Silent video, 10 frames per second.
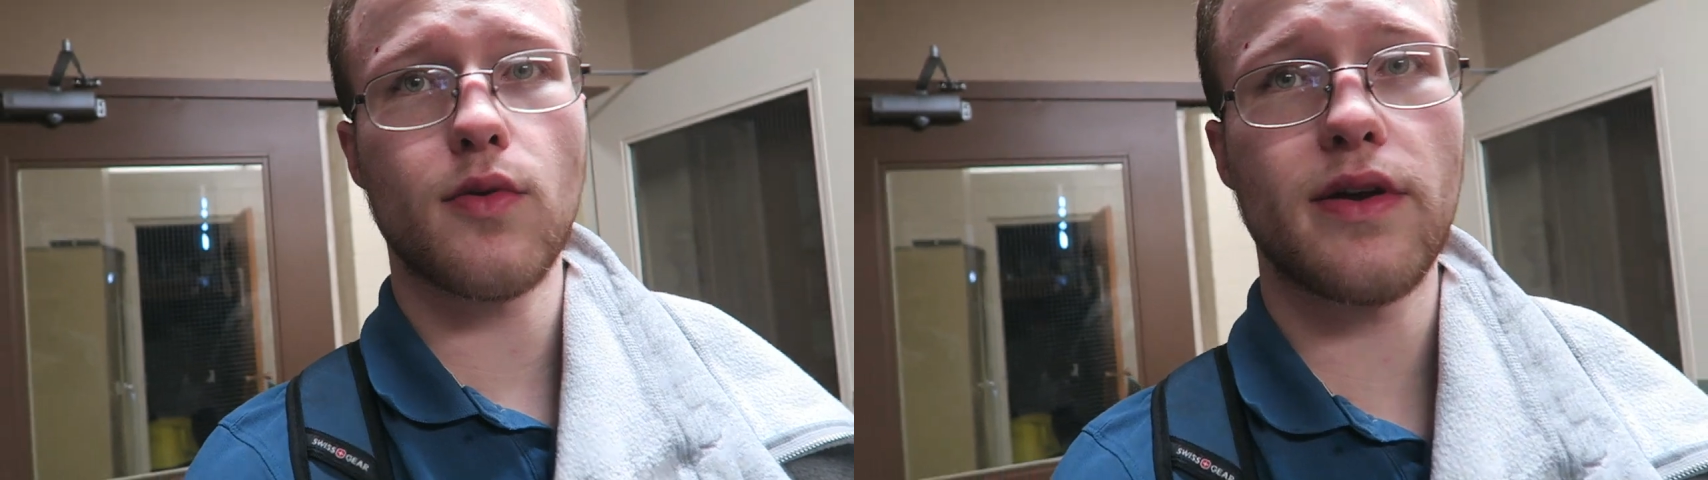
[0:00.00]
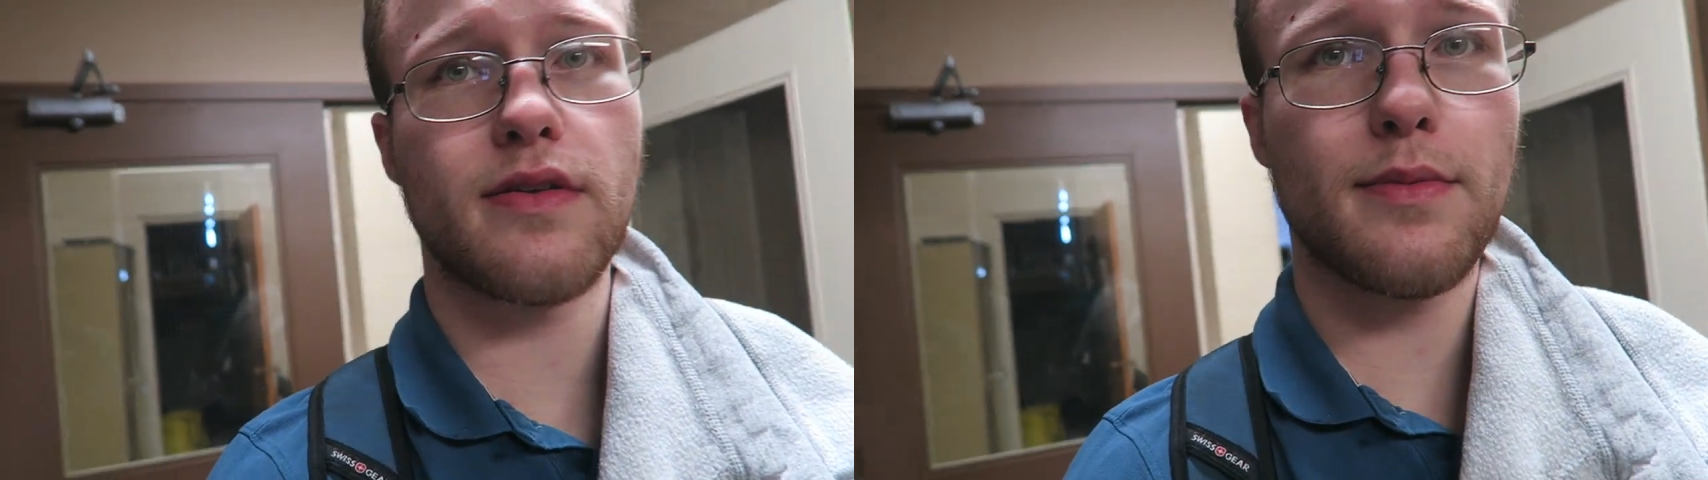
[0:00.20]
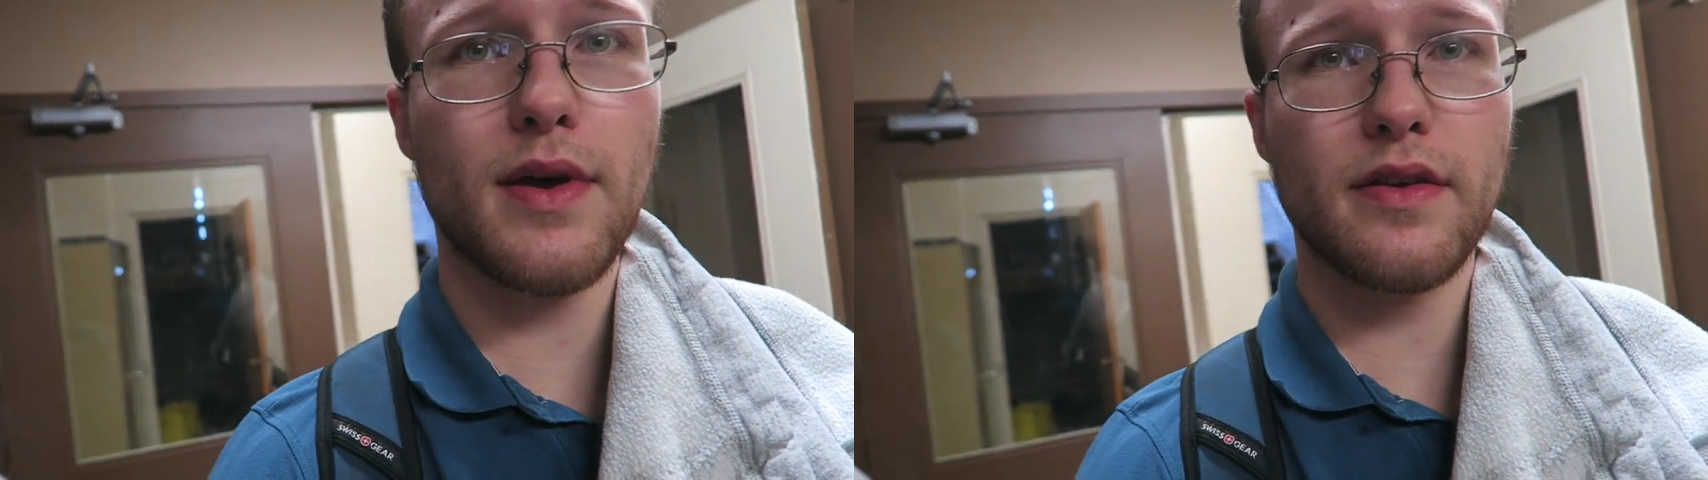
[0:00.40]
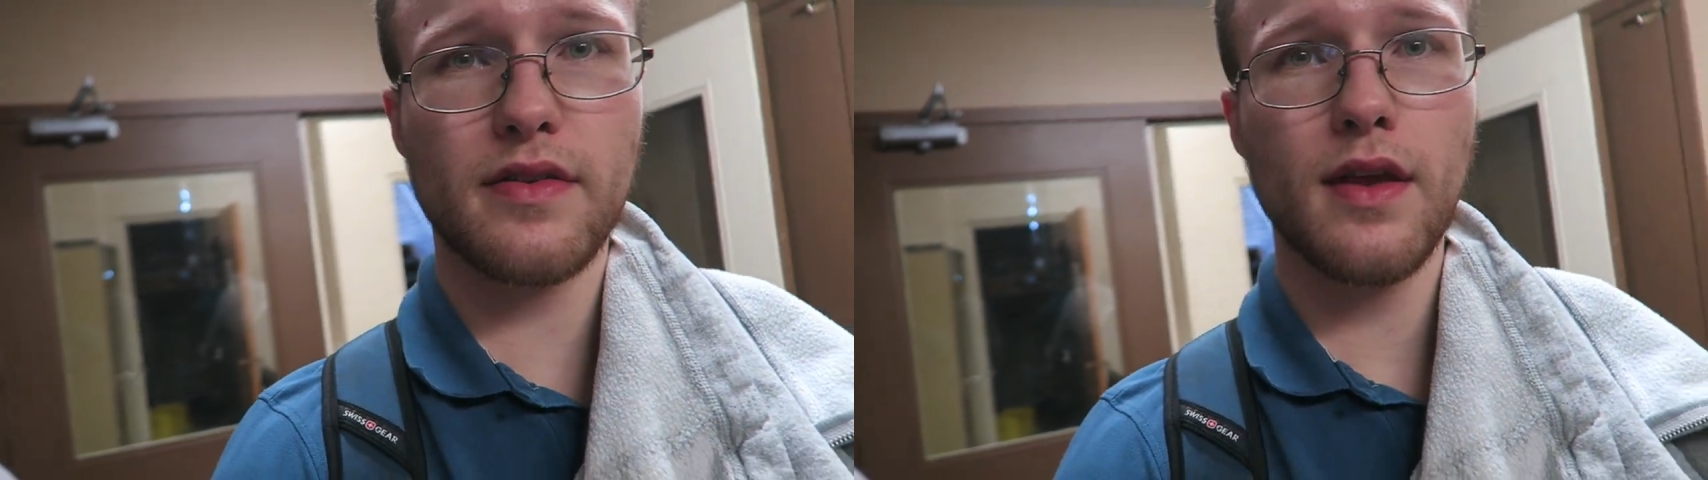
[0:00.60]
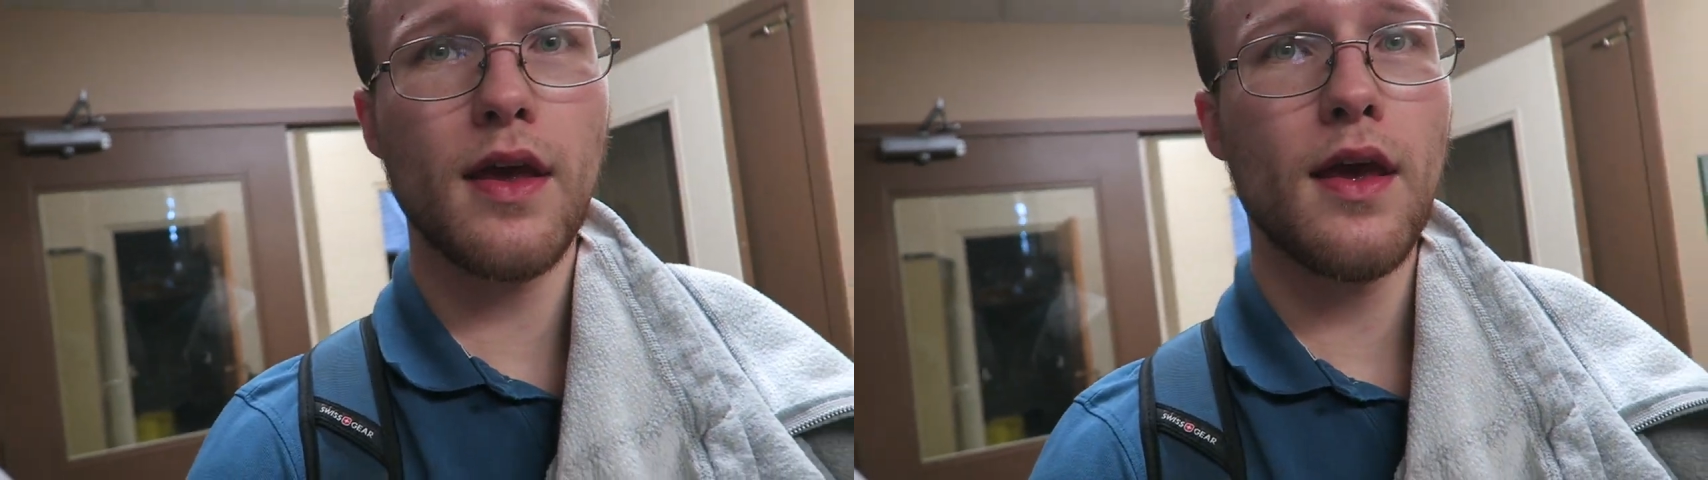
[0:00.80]
our way to the bus.
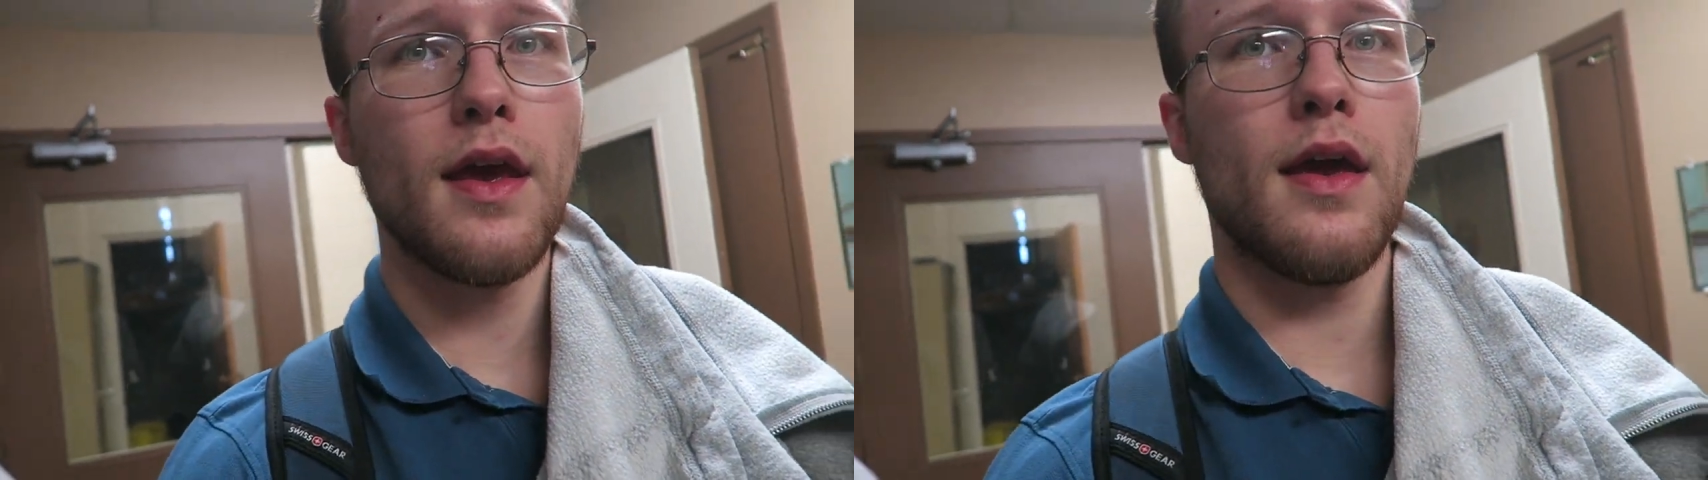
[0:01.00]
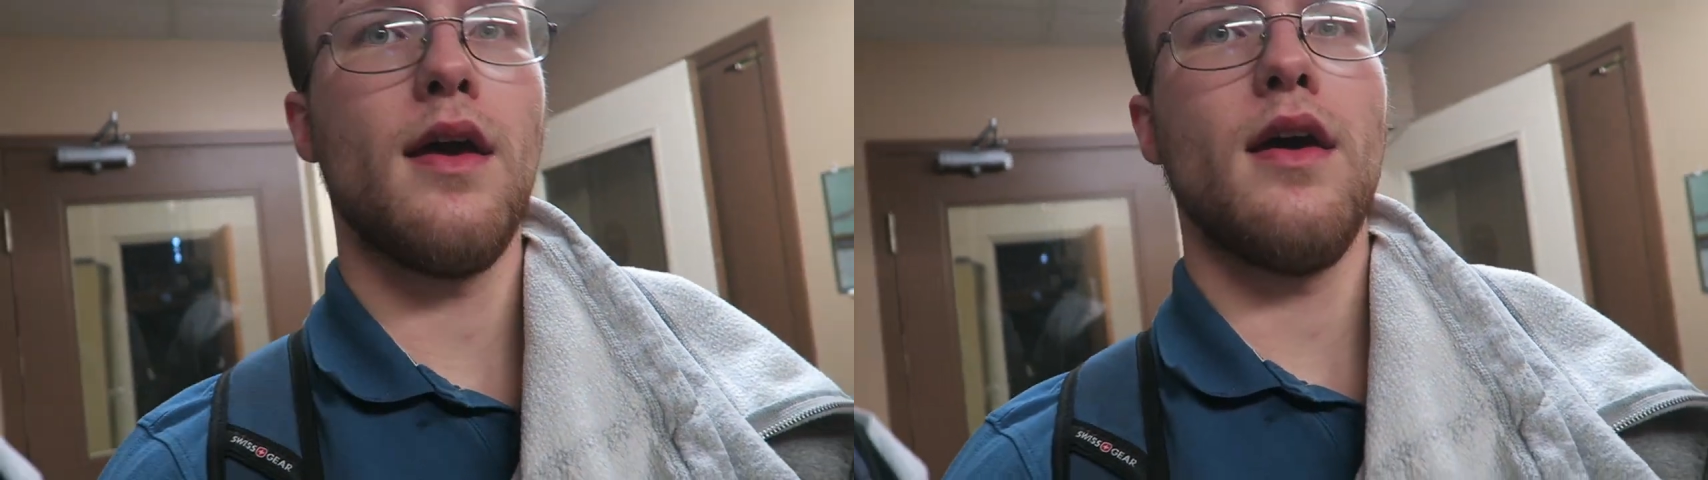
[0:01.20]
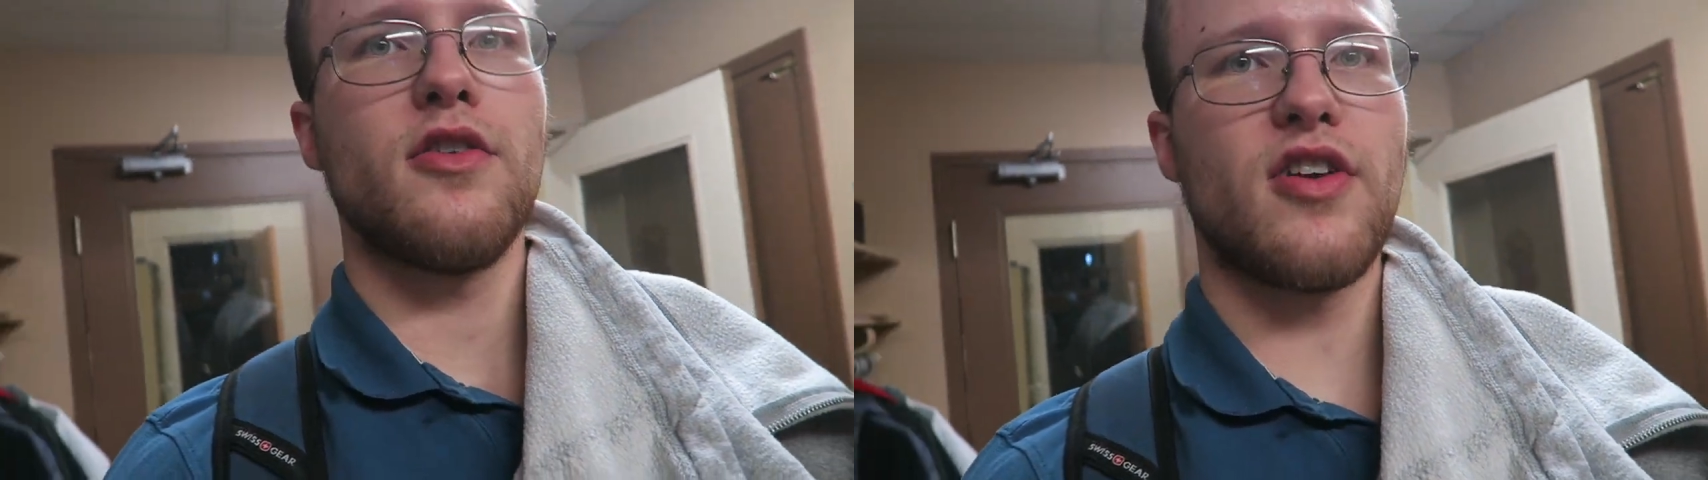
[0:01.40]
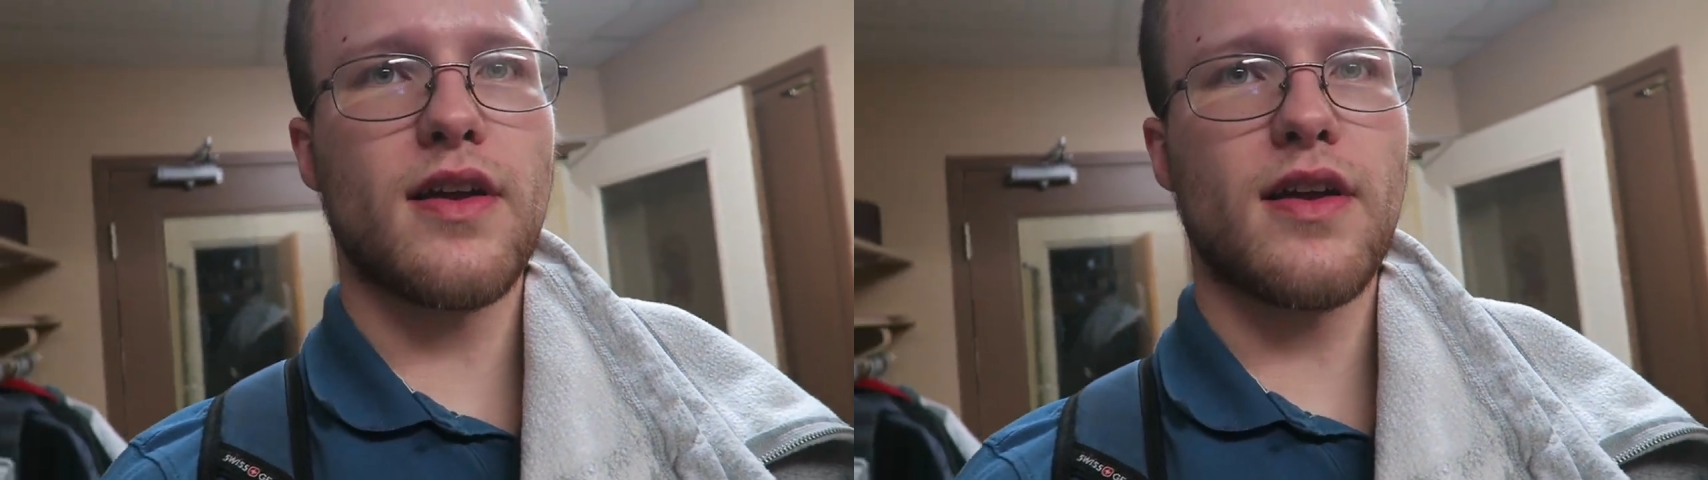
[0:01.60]
Try